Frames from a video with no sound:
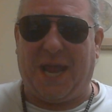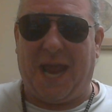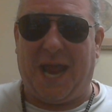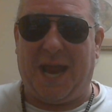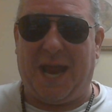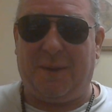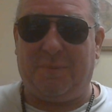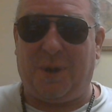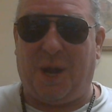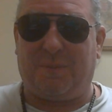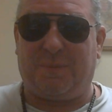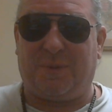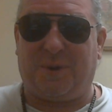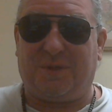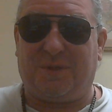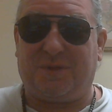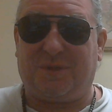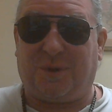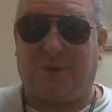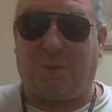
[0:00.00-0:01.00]
Game
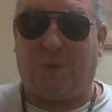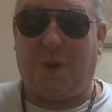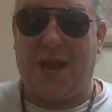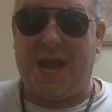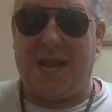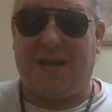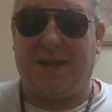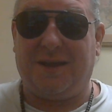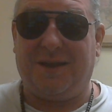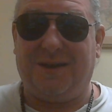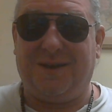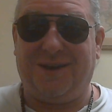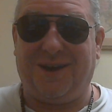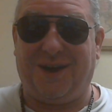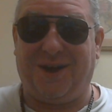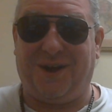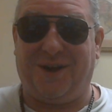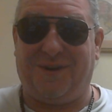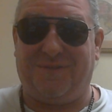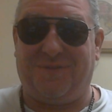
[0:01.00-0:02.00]
number 3
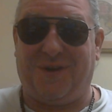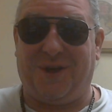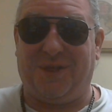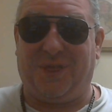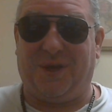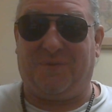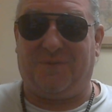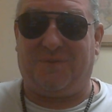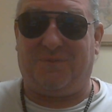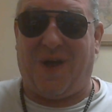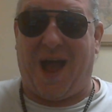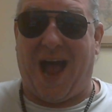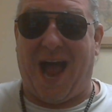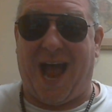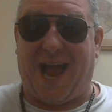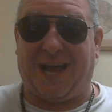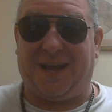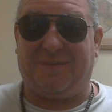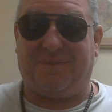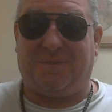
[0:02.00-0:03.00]
of the
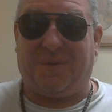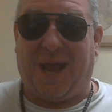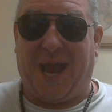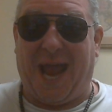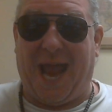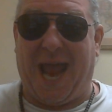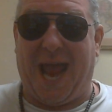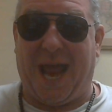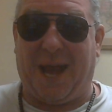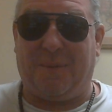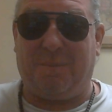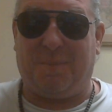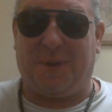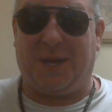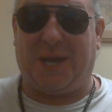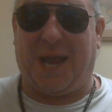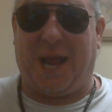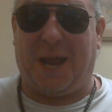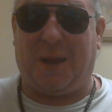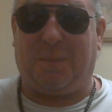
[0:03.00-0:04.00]
5
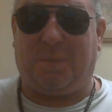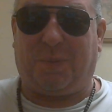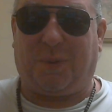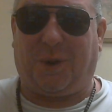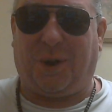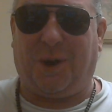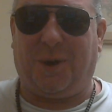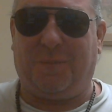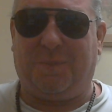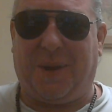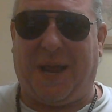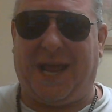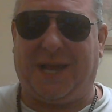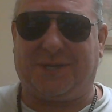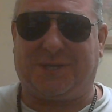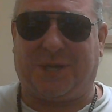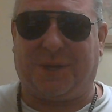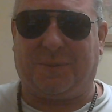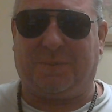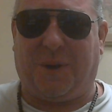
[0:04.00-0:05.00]
NBA pro
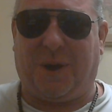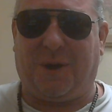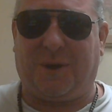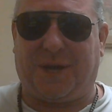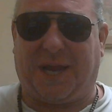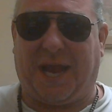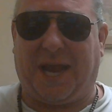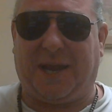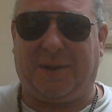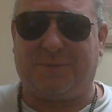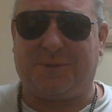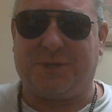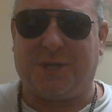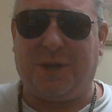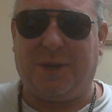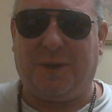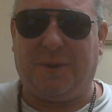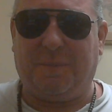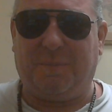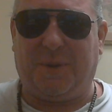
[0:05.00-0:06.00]
basketball games
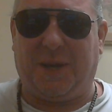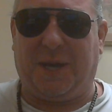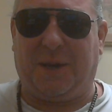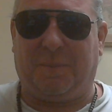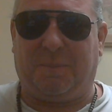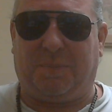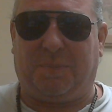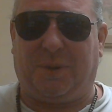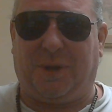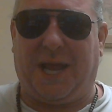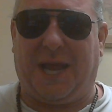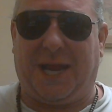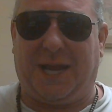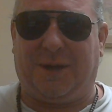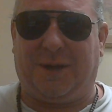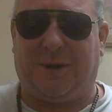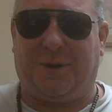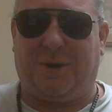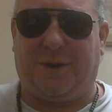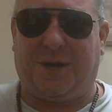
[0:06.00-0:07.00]
being
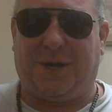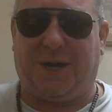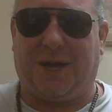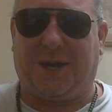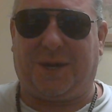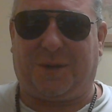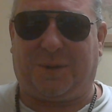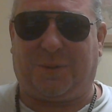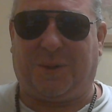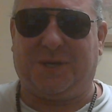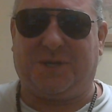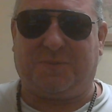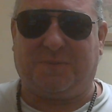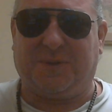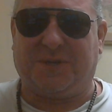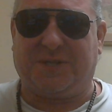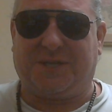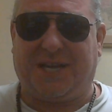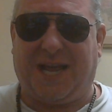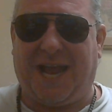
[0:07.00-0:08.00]
played on
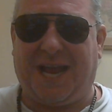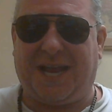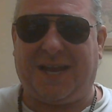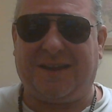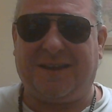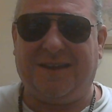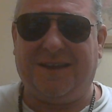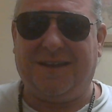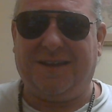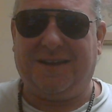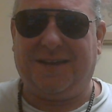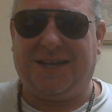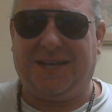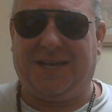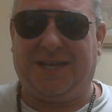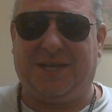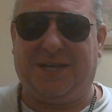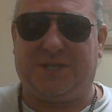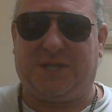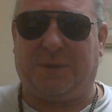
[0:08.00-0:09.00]
Christmas Day
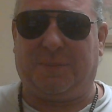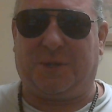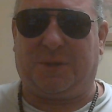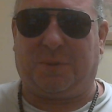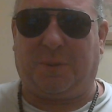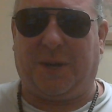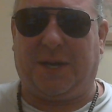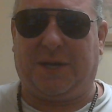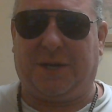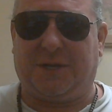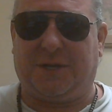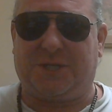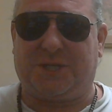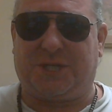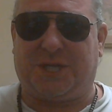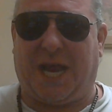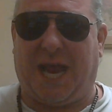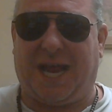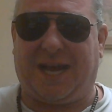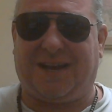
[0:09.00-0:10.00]
is between the
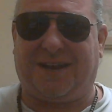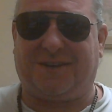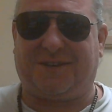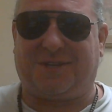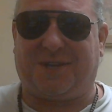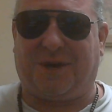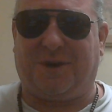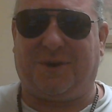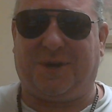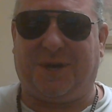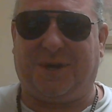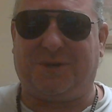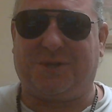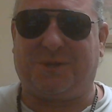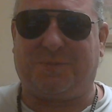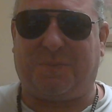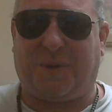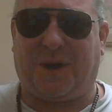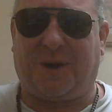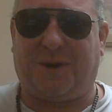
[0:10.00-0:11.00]
San Antonio
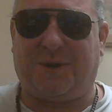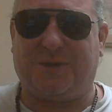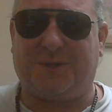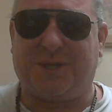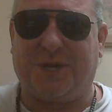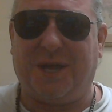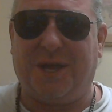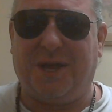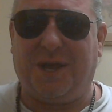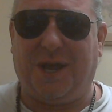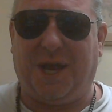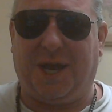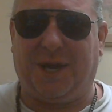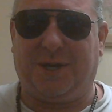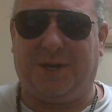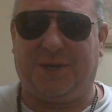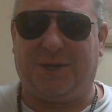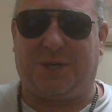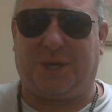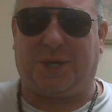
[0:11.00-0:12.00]
Spurs
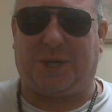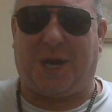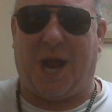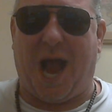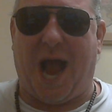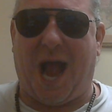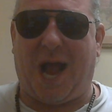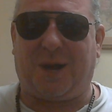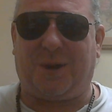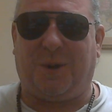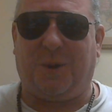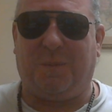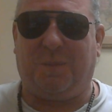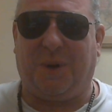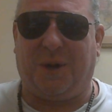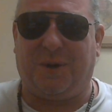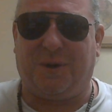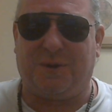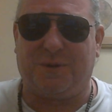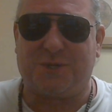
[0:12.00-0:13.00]
and the Chicago
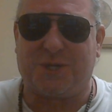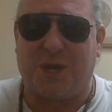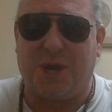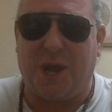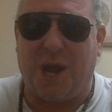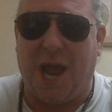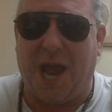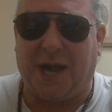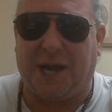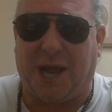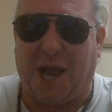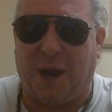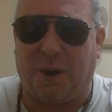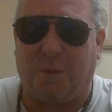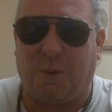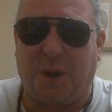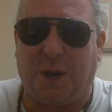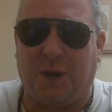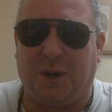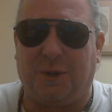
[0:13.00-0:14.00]
Bulls. And
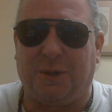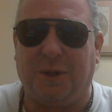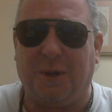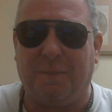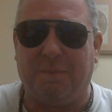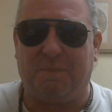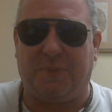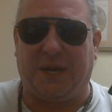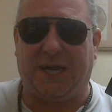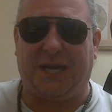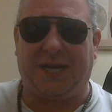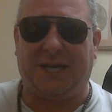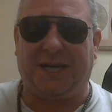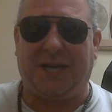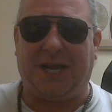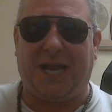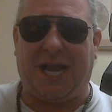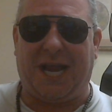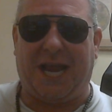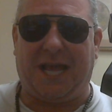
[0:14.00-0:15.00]
I will
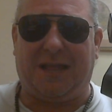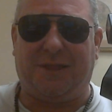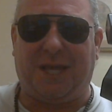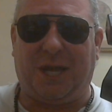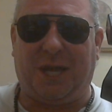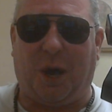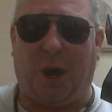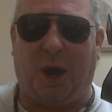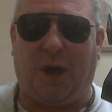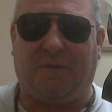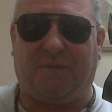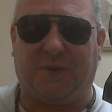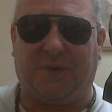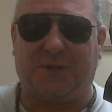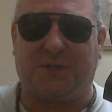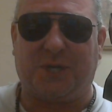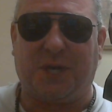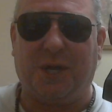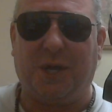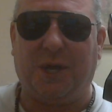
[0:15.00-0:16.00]
be in the
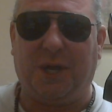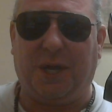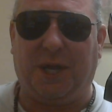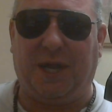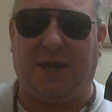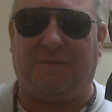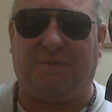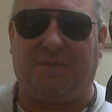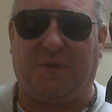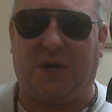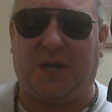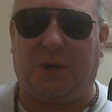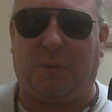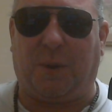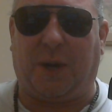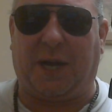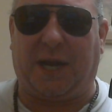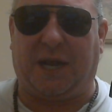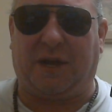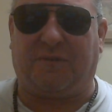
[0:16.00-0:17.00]
office if
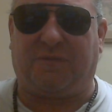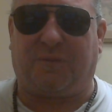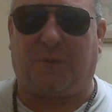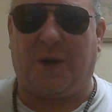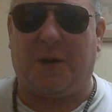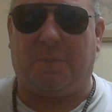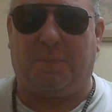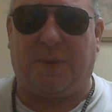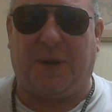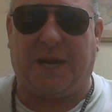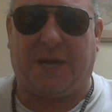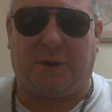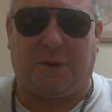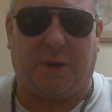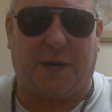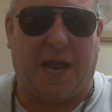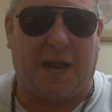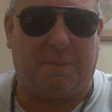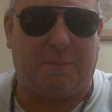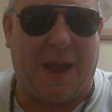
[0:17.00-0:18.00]
you want to get a free pick
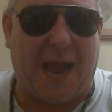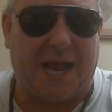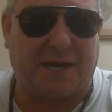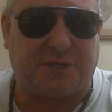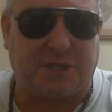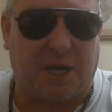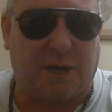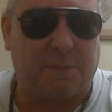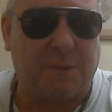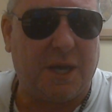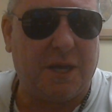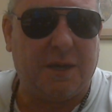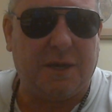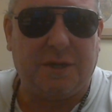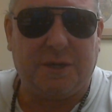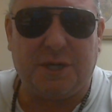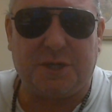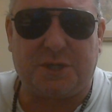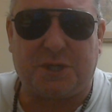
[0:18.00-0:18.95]
on that matchup.